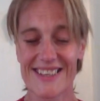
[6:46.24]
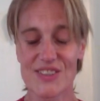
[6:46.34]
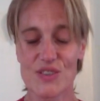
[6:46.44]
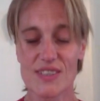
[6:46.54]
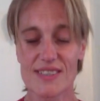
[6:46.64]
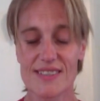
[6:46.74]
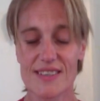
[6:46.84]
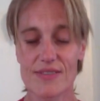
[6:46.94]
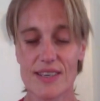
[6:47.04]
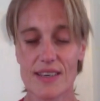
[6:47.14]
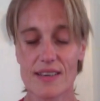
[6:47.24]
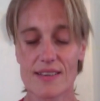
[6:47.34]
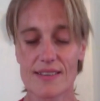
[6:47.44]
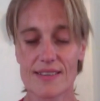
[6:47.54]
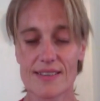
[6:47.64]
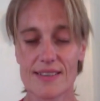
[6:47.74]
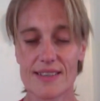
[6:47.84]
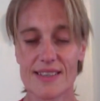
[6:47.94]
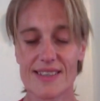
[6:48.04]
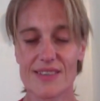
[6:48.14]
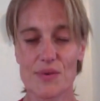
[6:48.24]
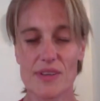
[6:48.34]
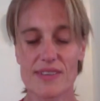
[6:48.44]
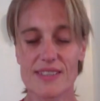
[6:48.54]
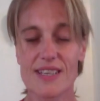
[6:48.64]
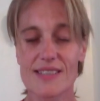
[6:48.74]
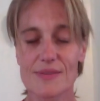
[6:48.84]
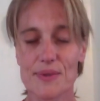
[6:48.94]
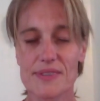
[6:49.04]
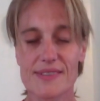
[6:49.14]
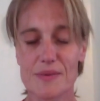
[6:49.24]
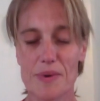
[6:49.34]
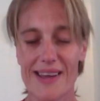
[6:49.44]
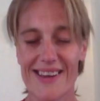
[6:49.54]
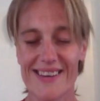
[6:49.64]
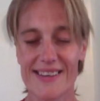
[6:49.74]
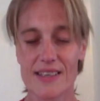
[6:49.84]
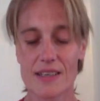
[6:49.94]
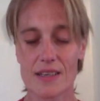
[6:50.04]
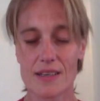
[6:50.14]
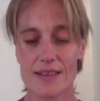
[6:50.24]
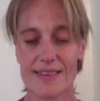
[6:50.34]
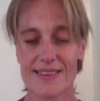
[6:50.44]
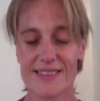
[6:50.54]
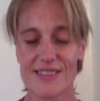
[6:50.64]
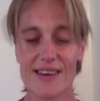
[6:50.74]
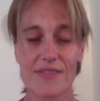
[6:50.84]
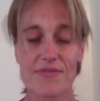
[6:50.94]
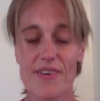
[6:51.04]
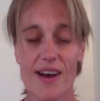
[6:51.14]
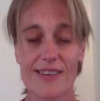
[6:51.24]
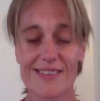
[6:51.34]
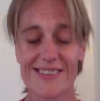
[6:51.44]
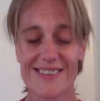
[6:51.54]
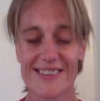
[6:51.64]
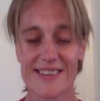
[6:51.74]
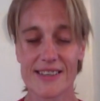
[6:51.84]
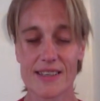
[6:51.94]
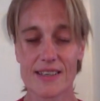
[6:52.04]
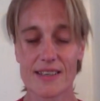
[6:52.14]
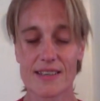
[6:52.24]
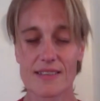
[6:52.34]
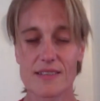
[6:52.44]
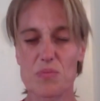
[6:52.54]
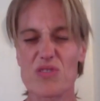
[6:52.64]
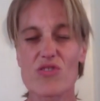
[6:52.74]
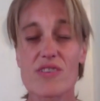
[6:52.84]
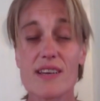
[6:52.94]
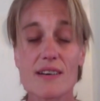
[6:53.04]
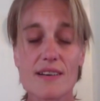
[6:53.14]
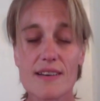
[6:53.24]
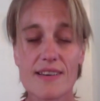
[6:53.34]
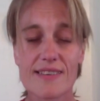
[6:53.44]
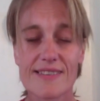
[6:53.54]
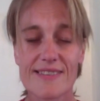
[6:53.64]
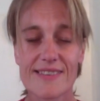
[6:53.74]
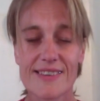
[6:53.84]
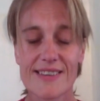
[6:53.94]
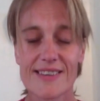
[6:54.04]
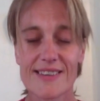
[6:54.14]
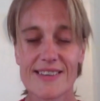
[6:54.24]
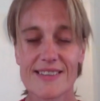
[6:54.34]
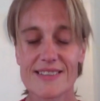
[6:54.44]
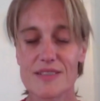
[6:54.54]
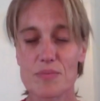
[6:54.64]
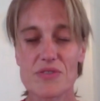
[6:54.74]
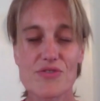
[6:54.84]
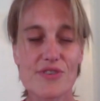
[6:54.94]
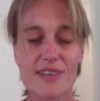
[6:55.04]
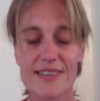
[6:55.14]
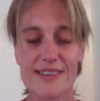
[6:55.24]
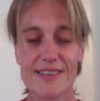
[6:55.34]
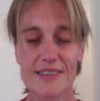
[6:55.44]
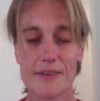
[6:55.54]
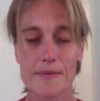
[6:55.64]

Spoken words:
the not deserving, the one that just wants to play, to have fun, to be real, to be real.